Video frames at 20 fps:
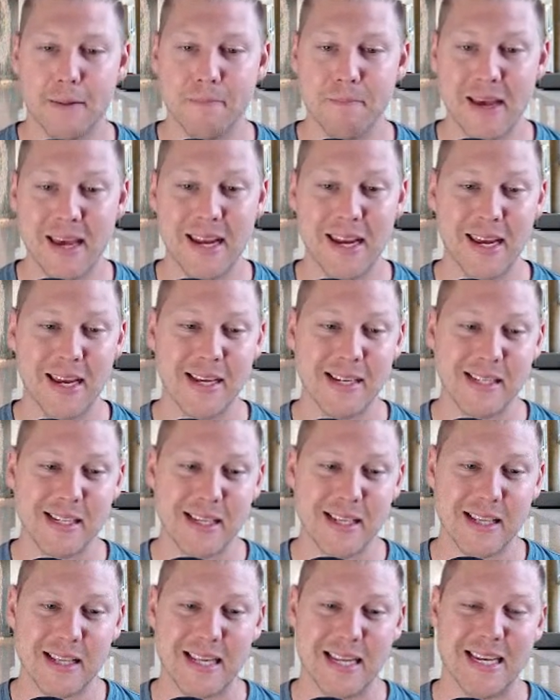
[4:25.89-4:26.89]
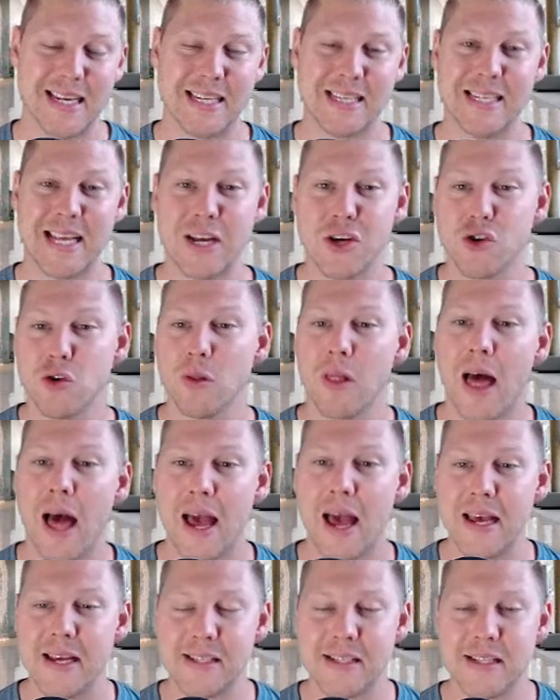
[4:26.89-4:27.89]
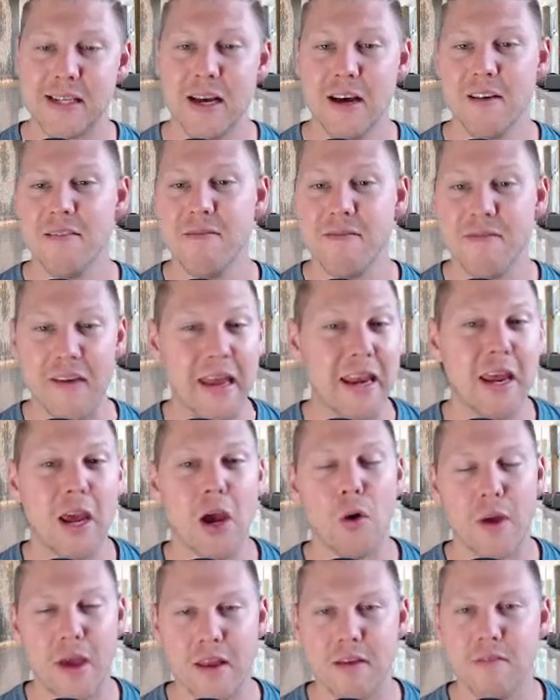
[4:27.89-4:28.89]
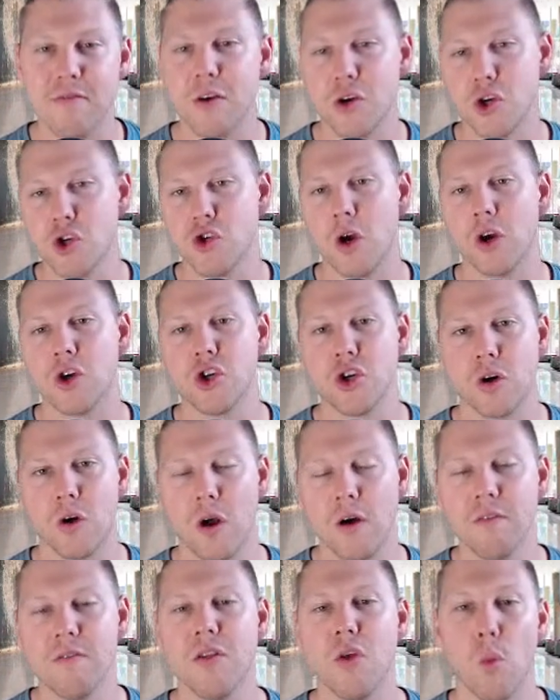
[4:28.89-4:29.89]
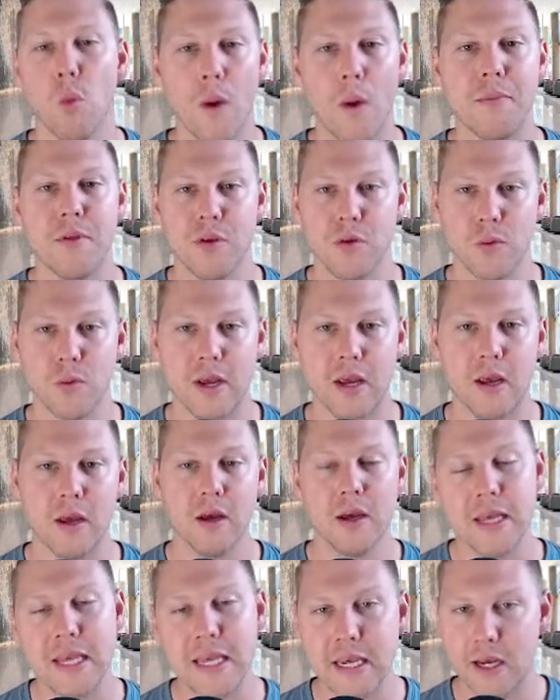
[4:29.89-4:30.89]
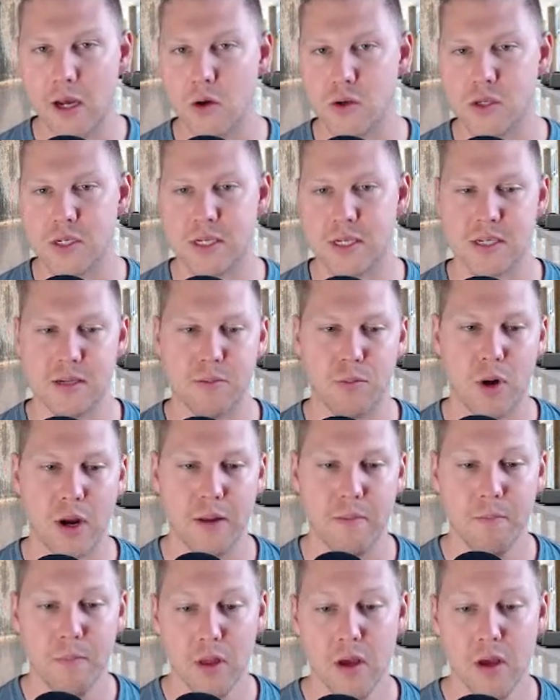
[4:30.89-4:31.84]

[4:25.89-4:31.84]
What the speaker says: it is the decentralized video infrastructure of the Web3 ecosystem, right?